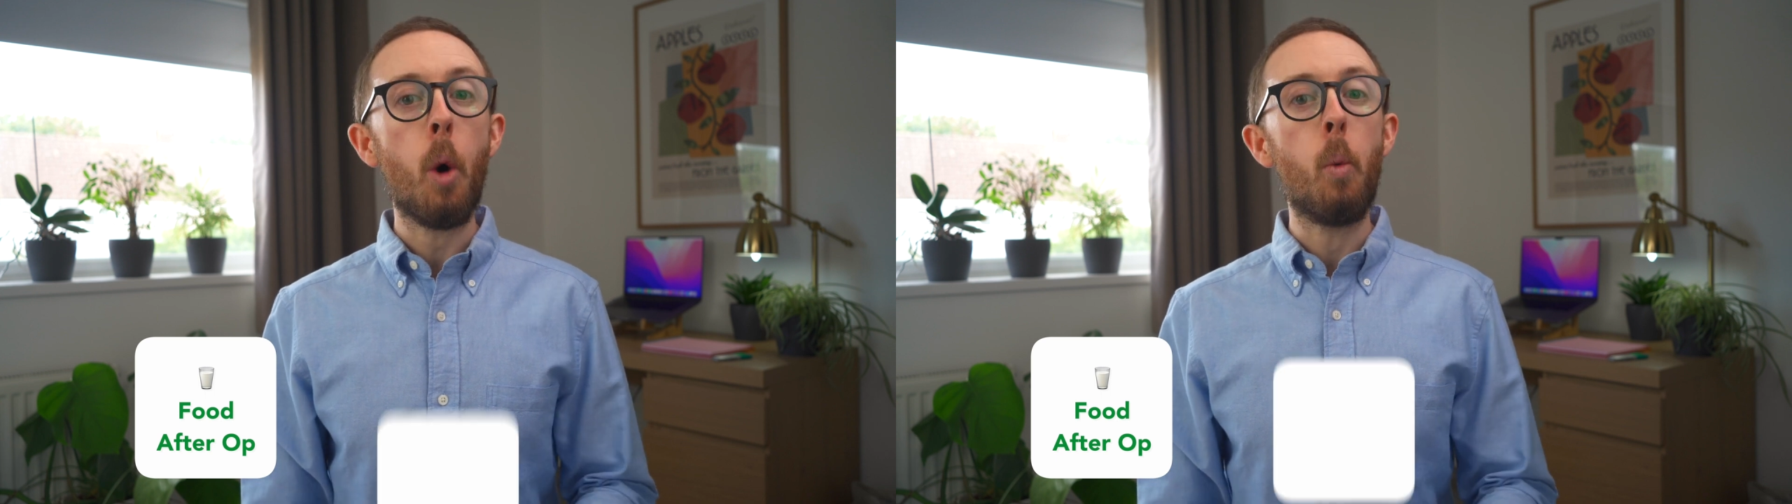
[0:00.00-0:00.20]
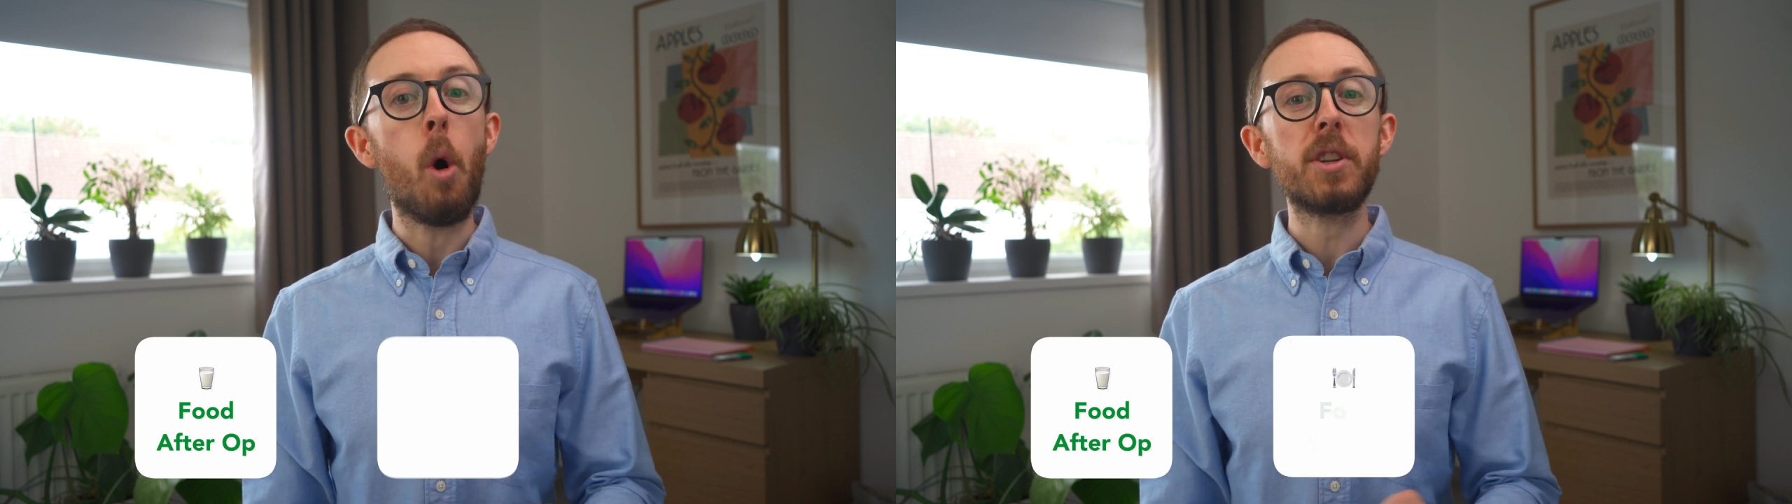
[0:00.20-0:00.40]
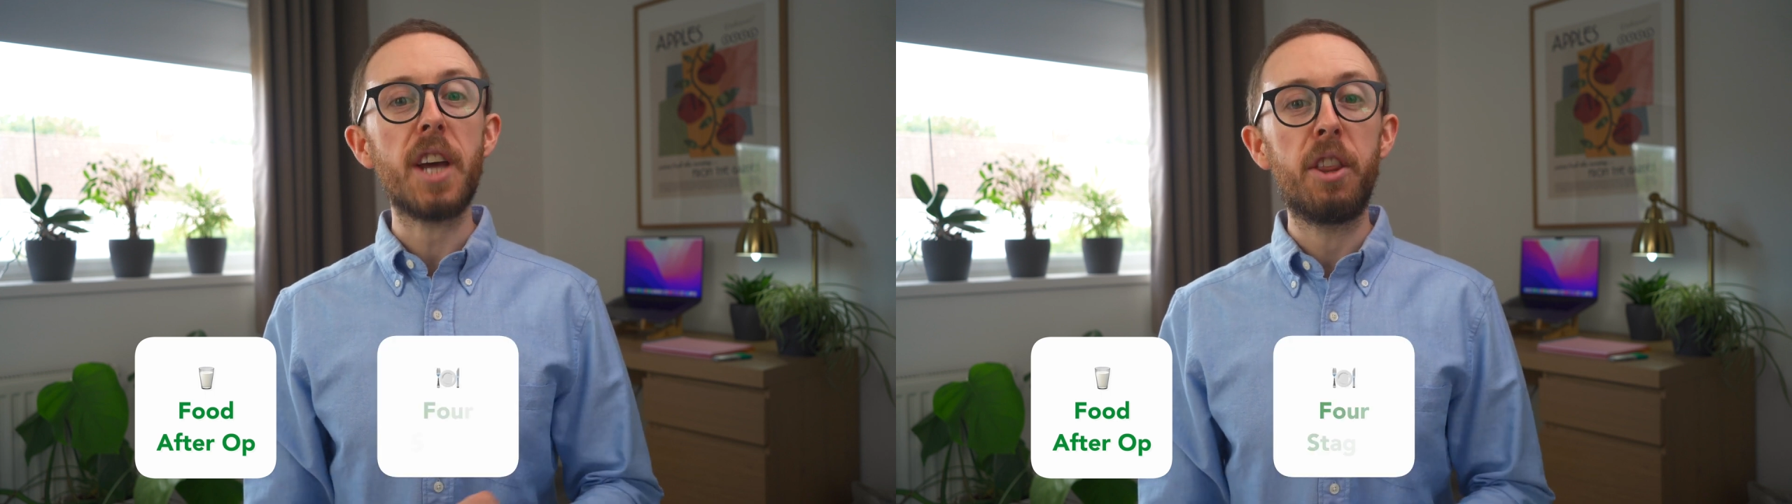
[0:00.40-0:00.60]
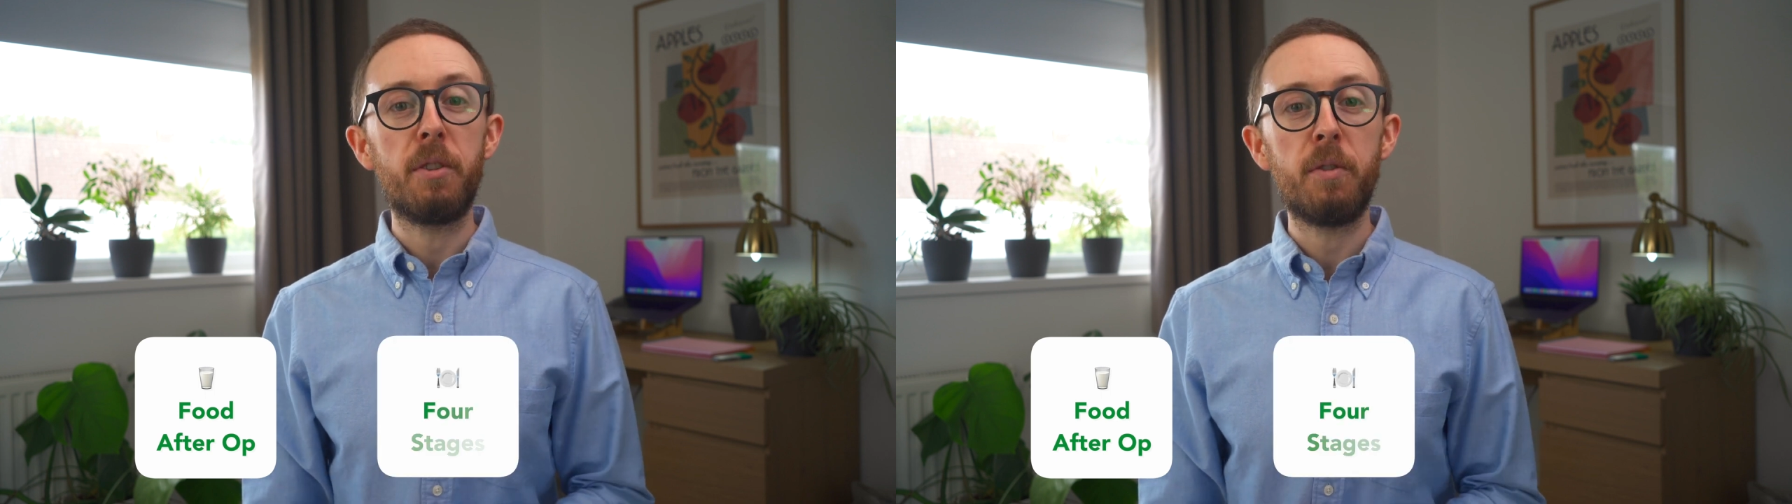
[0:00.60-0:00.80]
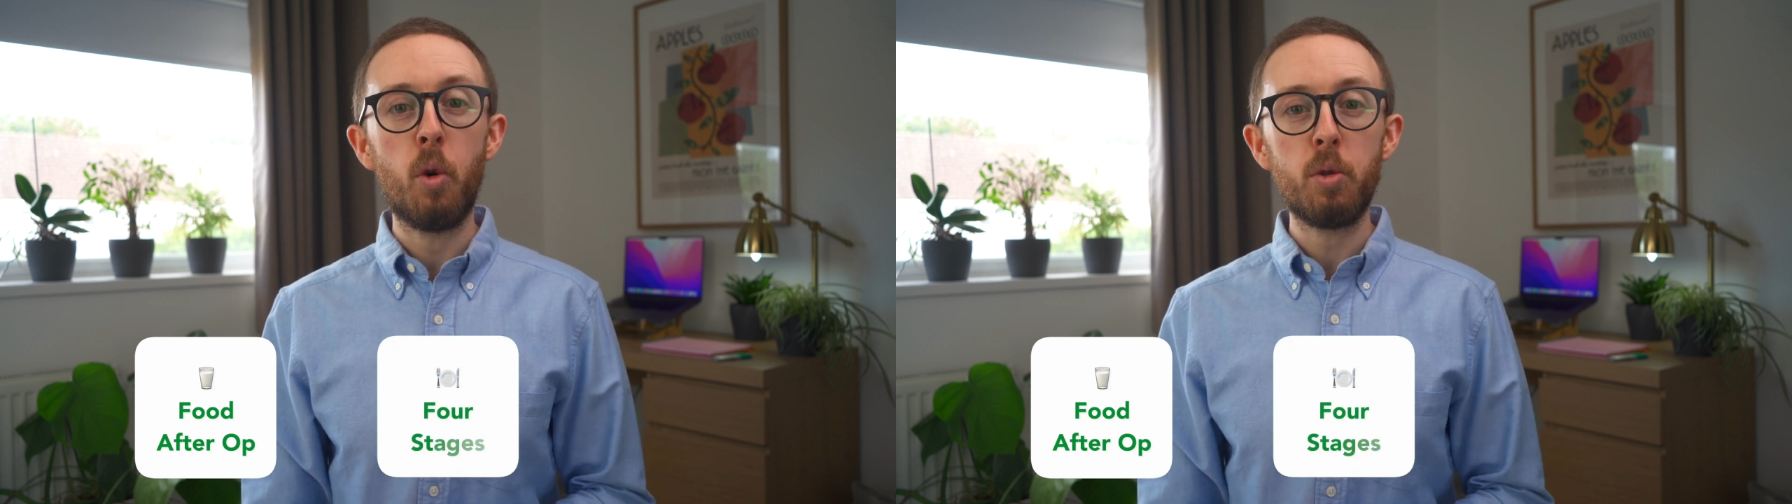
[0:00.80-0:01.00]
What are the
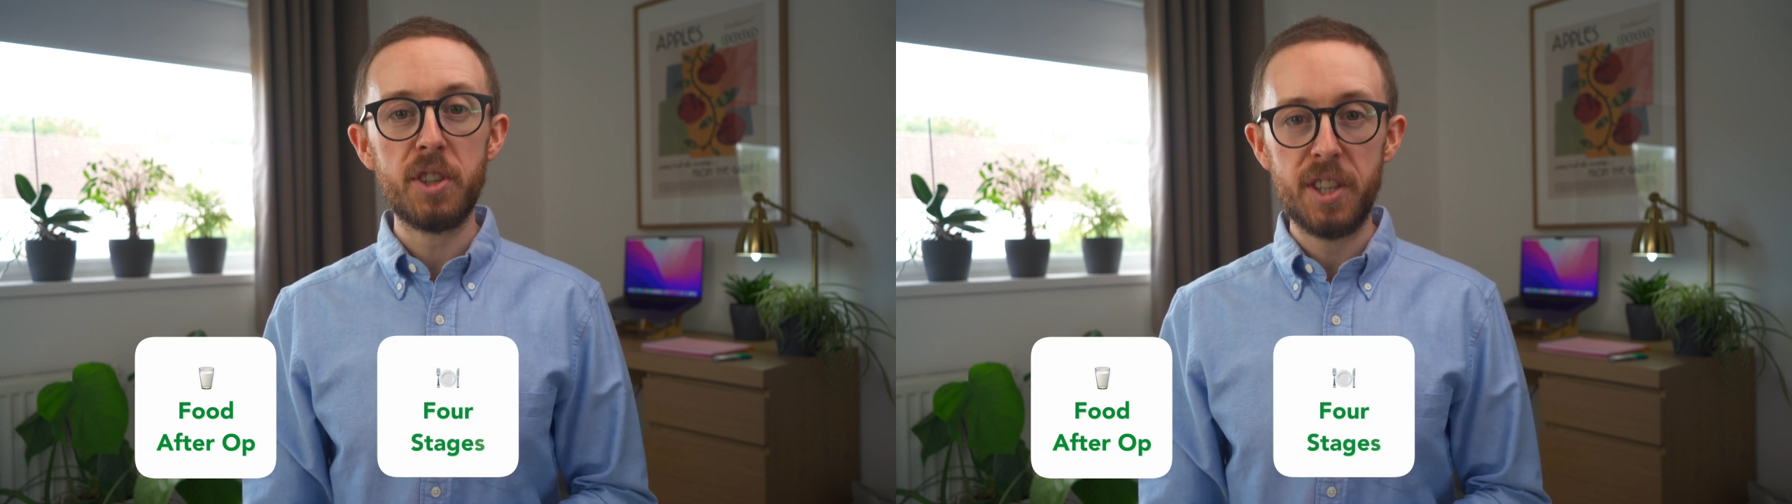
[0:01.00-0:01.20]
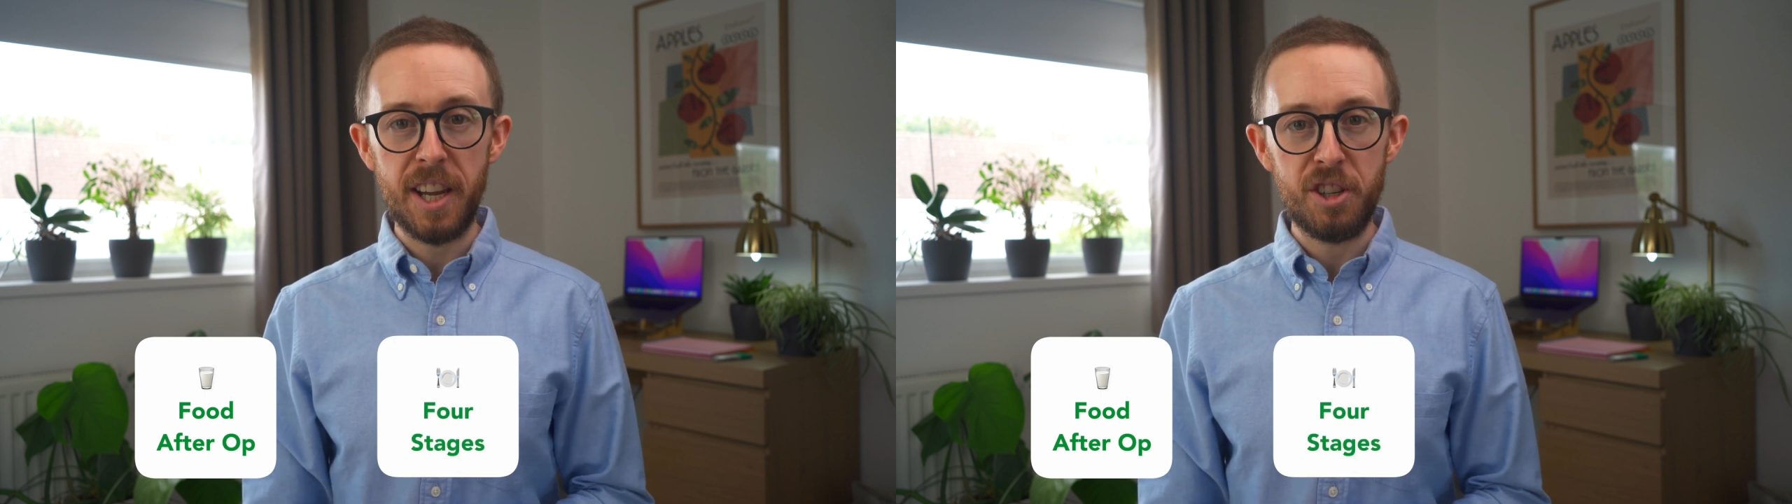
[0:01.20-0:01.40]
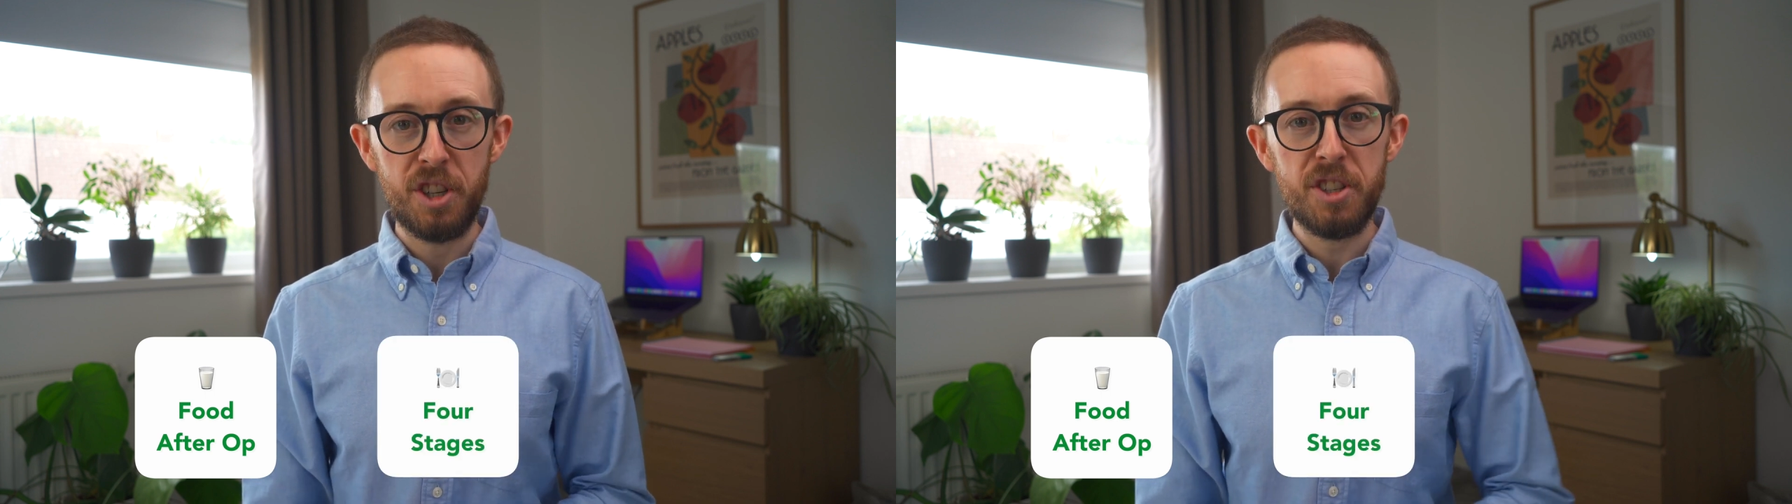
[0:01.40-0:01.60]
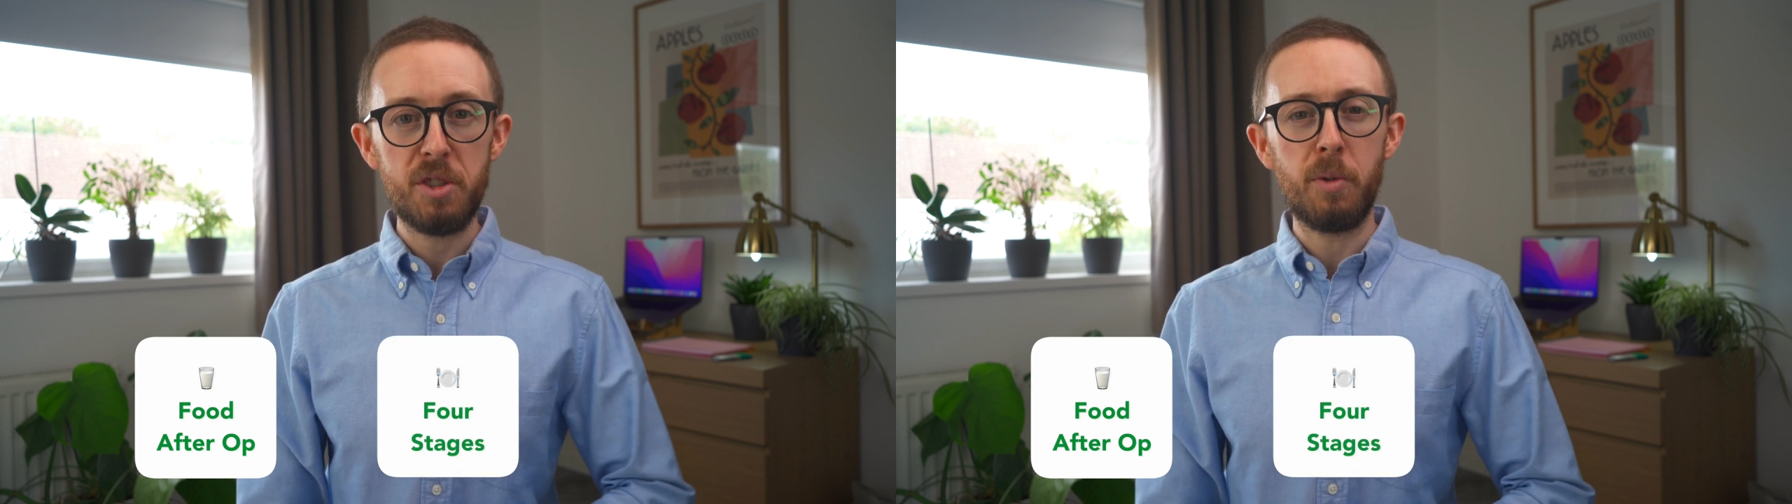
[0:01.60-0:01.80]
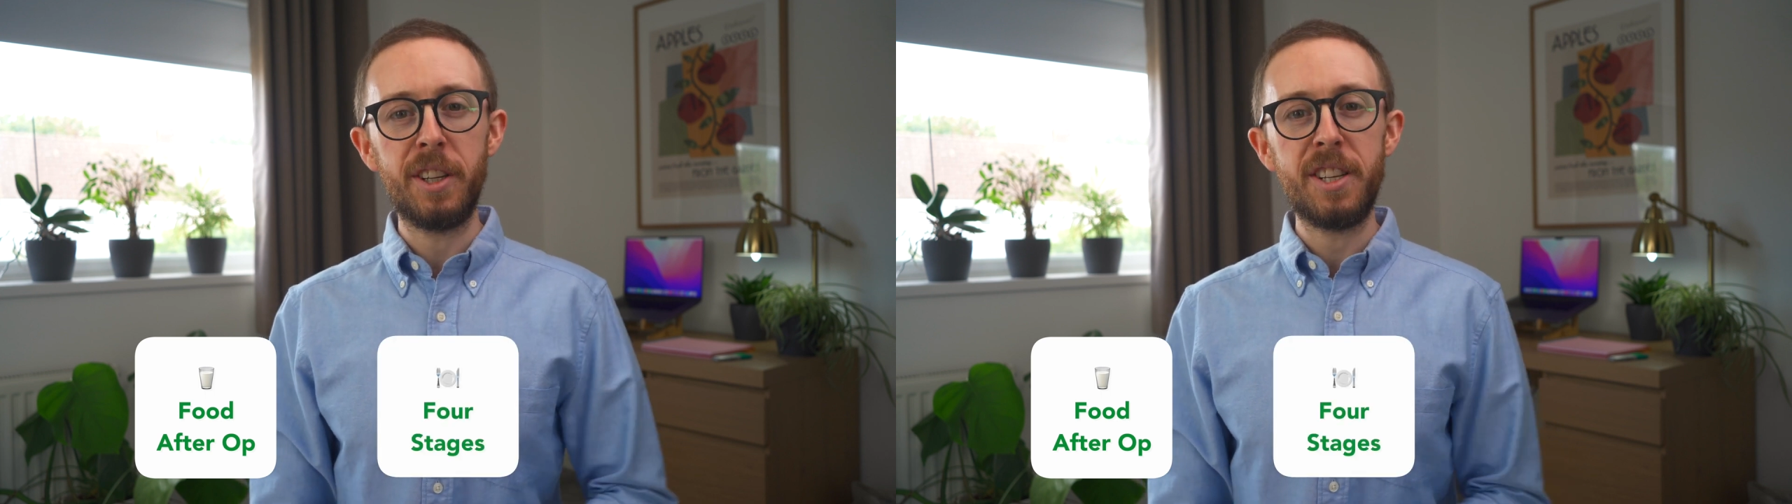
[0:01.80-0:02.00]
4 stages
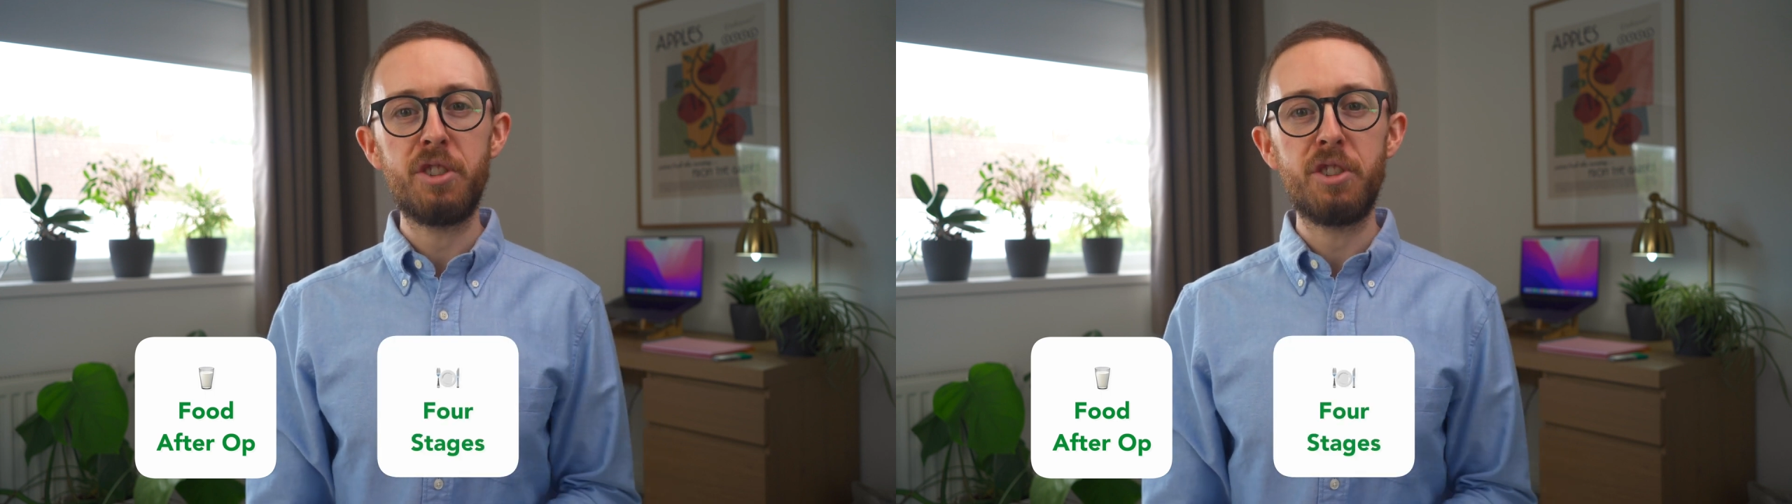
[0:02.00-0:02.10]
you will need